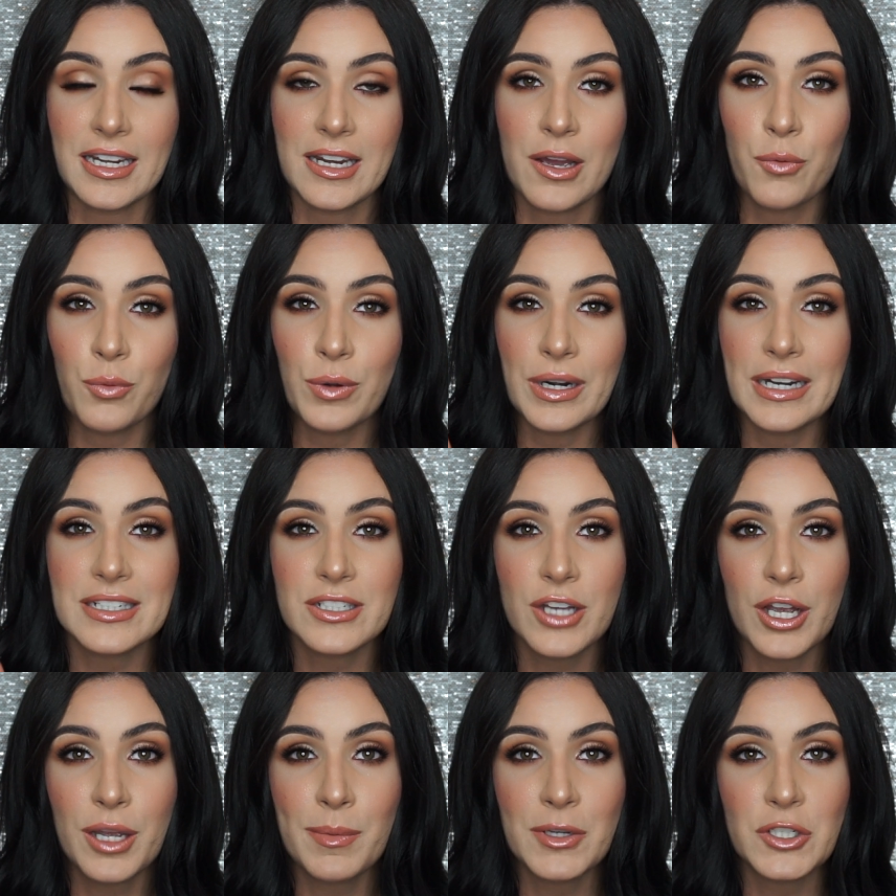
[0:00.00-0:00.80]
Now when I
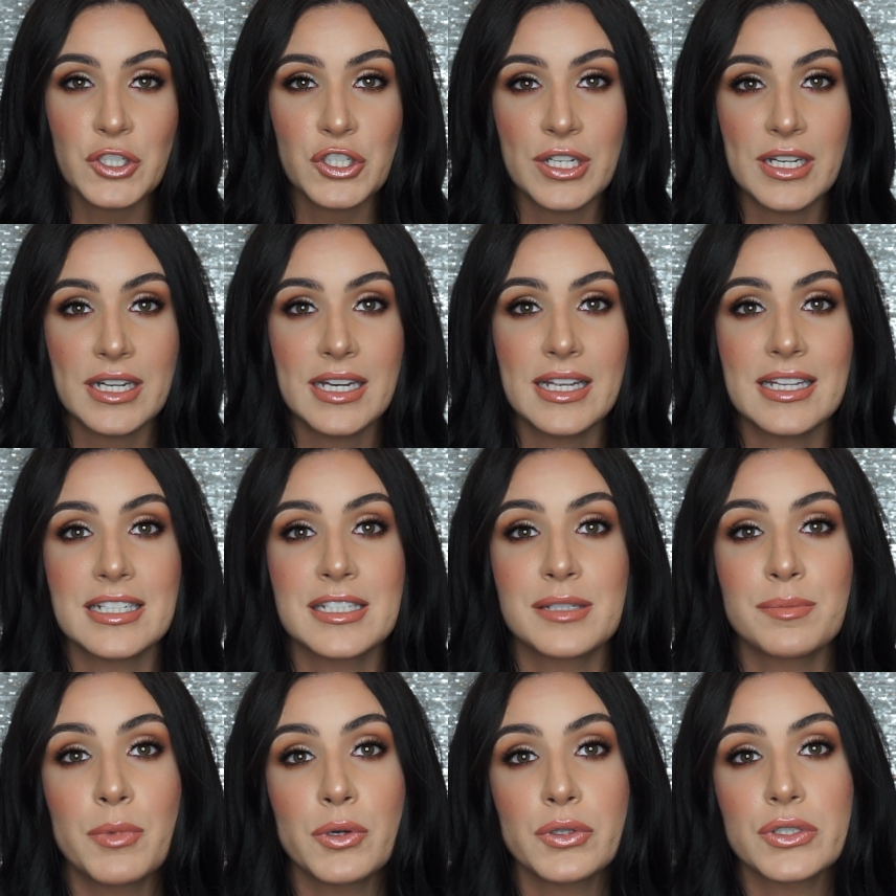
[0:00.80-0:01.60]
talk about shading,
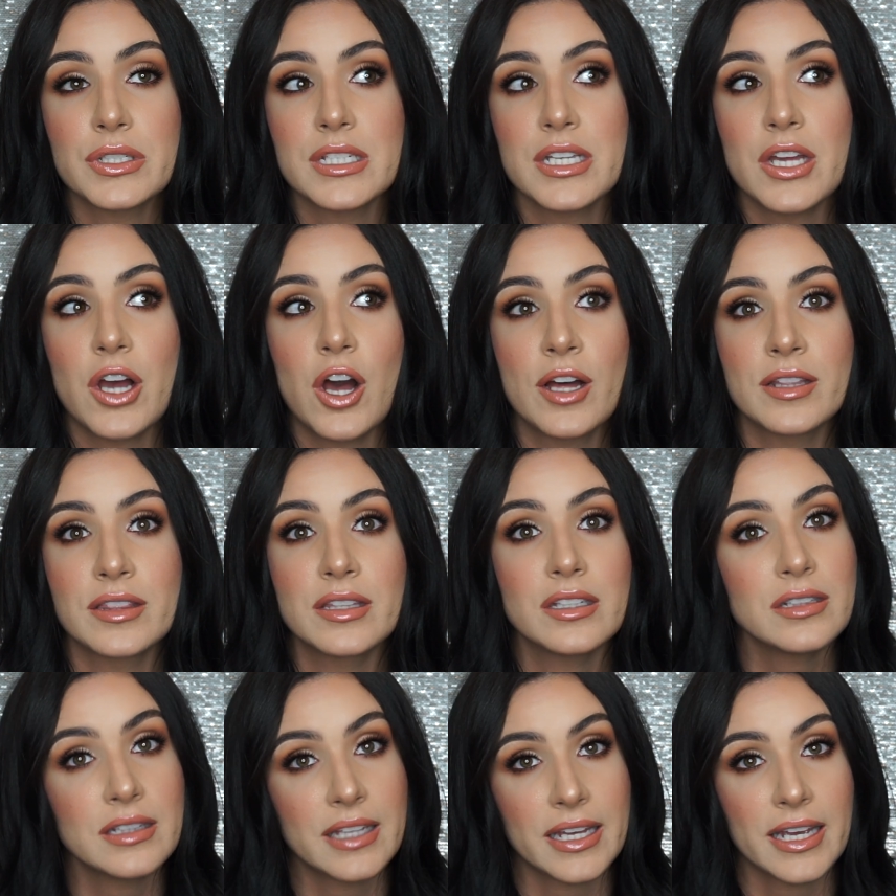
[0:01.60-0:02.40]
it's mostly on
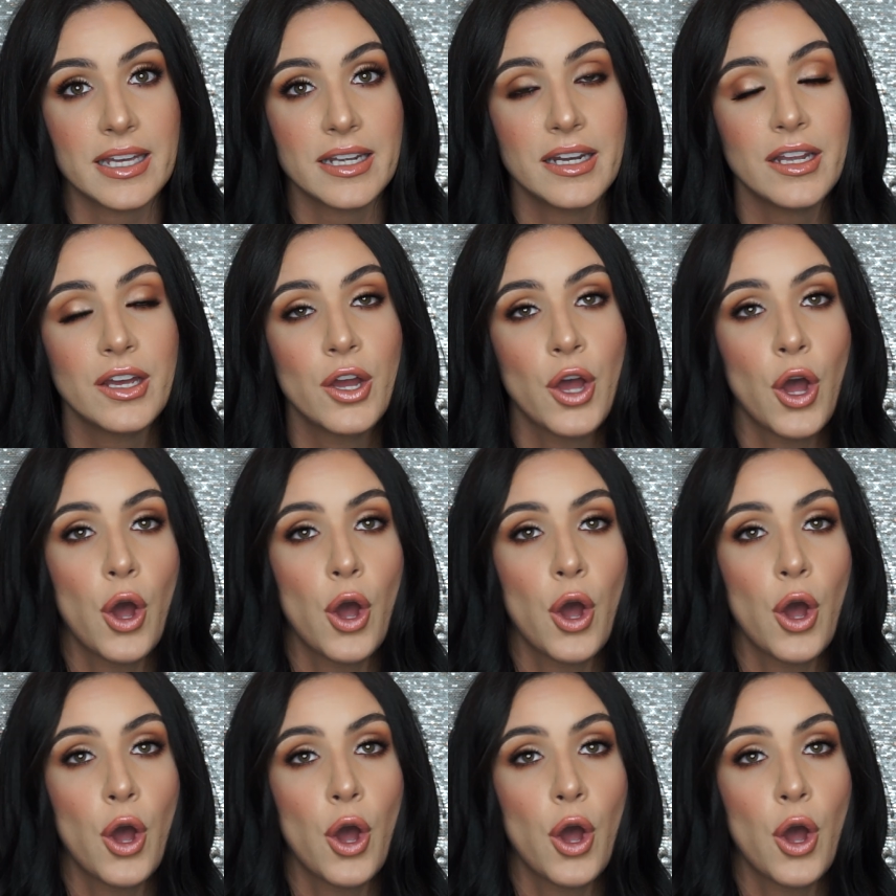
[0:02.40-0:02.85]
the lid